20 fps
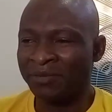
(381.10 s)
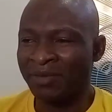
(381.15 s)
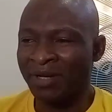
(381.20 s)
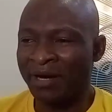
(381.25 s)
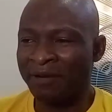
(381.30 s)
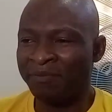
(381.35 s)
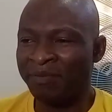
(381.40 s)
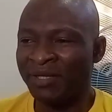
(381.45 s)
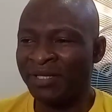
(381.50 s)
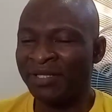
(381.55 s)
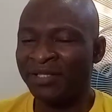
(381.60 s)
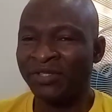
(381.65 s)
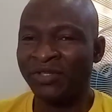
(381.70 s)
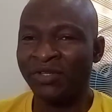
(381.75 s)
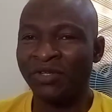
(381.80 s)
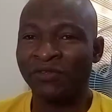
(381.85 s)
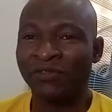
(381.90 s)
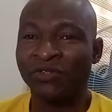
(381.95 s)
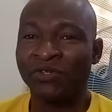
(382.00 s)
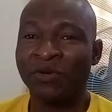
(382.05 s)
ability
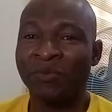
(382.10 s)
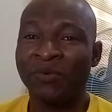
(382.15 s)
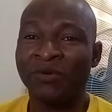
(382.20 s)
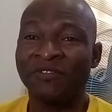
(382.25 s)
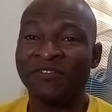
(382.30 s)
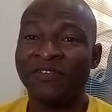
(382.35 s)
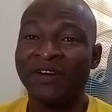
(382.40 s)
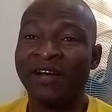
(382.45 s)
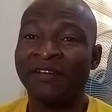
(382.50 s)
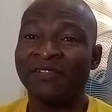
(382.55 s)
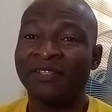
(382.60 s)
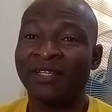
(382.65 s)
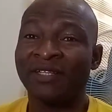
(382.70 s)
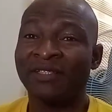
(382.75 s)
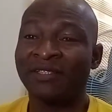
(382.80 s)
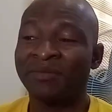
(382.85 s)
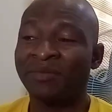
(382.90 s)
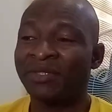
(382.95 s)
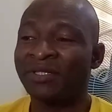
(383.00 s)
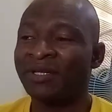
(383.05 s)
of 0.5
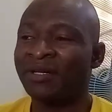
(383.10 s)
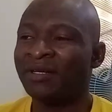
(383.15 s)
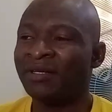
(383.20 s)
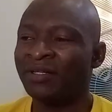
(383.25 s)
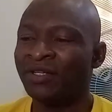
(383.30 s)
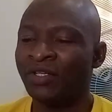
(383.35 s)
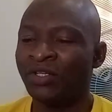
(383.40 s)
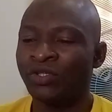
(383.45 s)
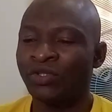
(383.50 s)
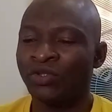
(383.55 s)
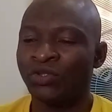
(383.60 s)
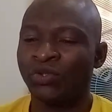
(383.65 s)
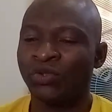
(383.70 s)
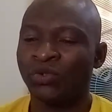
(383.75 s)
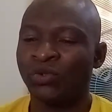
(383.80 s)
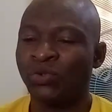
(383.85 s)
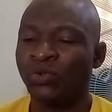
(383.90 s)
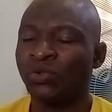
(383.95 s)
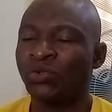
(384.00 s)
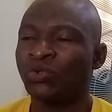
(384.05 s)
centimeter
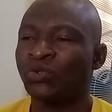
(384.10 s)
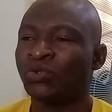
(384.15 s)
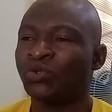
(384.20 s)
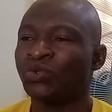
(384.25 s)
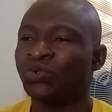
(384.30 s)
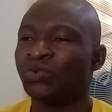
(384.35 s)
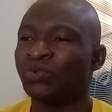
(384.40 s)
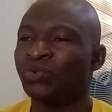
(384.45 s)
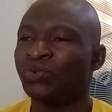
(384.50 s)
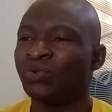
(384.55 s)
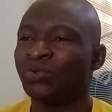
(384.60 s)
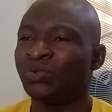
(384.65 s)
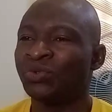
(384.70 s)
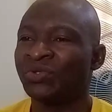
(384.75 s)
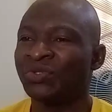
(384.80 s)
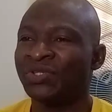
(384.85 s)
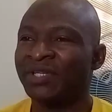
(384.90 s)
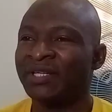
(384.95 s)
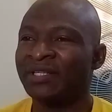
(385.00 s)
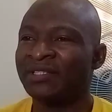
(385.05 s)
to 2
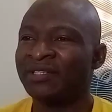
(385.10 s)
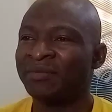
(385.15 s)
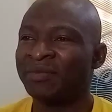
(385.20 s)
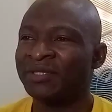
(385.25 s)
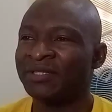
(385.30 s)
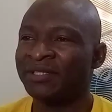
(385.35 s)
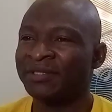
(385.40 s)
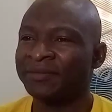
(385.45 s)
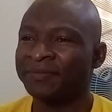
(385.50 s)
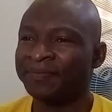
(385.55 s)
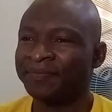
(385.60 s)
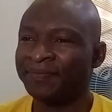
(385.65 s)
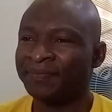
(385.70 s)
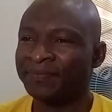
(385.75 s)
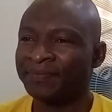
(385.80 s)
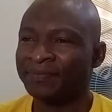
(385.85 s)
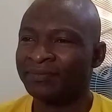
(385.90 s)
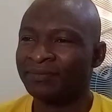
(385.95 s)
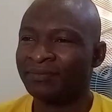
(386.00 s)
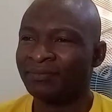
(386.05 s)
centimeter.
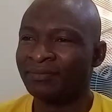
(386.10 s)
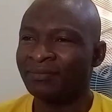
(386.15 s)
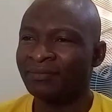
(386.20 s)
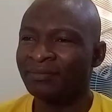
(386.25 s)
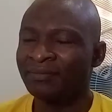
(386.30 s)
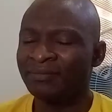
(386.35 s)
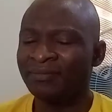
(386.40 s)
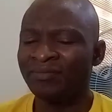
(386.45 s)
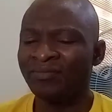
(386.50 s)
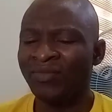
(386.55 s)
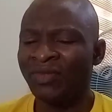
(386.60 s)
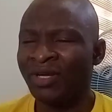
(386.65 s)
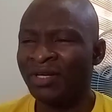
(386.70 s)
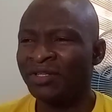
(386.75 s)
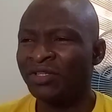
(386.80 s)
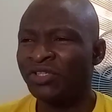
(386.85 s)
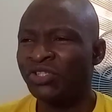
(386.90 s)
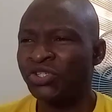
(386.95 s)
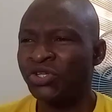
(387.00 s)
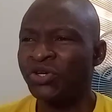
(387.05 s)
Now,
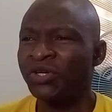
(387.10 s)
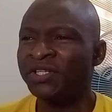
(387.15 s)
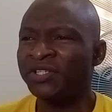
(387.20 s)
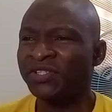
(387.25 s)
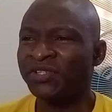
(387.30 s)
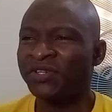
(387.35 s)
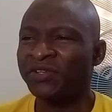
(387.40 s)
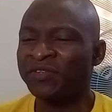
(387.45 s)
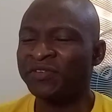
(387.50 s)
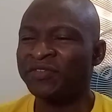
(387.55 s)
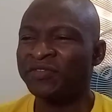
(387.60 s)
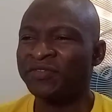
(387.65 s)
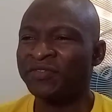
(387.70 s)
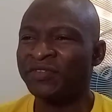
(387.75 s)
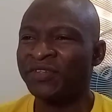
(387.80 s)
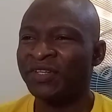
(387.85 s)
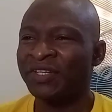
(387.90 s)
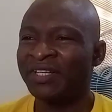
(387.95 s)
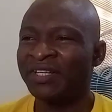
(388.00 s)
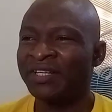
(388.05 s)
the choice of
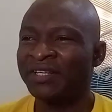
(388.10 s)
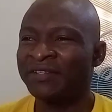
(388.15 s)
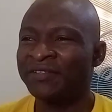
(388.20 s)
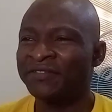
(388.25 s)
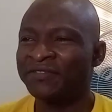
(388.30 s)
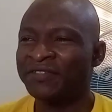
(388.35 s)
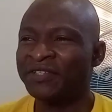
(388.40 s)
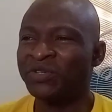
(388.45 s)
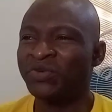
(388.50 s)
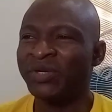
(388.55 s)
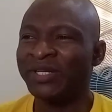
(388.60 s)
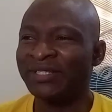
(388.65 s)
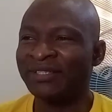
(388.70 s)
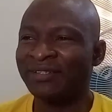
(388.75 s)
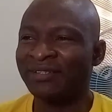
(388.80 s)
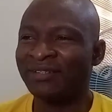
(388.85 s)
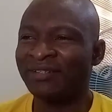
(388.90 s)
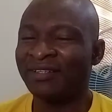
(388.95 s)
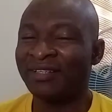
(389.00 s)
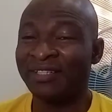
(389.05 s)

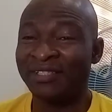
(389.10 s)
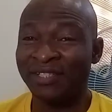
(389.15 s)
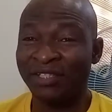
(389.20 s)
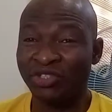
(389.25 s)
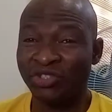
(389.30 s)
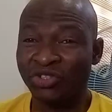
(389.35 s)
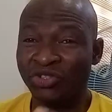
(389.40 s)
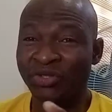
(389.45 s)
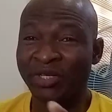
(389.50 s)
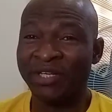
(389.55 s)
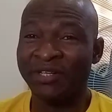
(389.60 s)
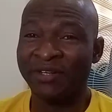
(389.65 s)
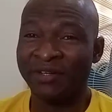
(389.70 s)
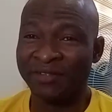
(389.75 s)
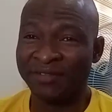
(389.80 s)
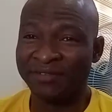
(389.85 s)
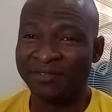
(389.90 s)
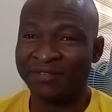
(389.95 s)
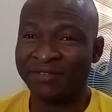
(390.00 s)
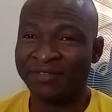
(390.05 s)
frequency is a
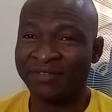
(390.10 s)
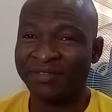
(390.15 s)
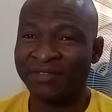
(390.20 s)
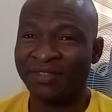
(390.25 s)
trade-off.